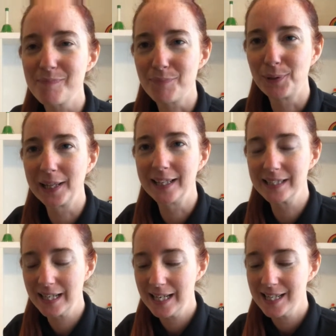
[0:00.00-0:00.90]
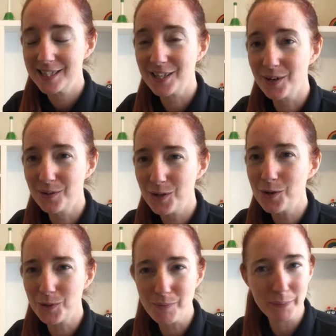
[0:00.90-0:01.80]
Brilliant. So you
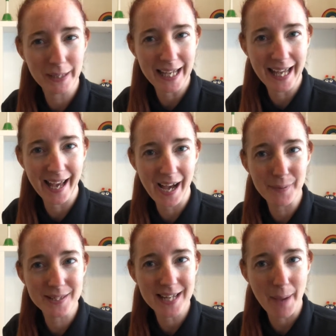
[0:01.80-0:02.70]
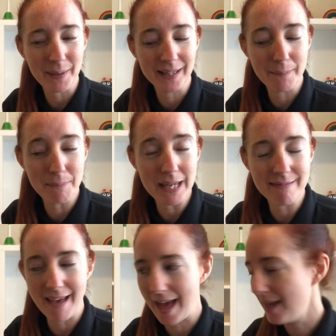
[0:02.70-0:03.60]
could probably hear I was tapping the beat
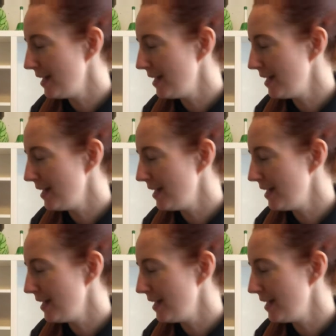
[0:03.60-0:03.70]
there,